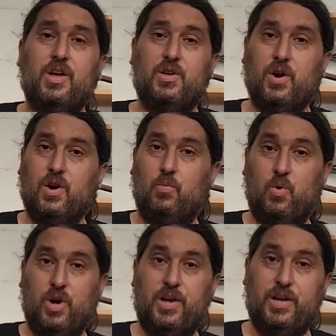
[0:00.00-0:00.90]
your
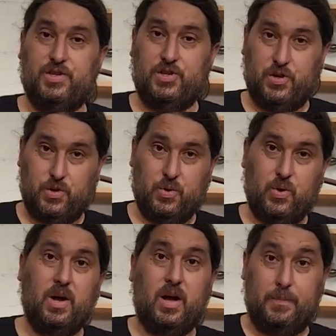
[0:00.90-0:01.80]
wood
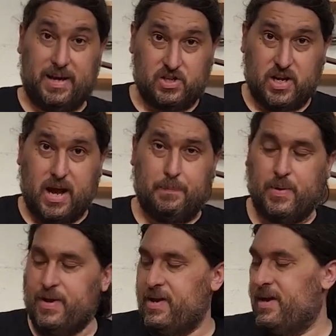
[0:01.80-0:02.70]
to a bench
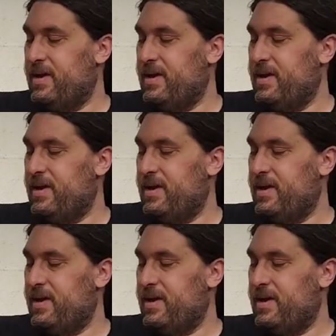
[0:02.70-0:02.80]
top.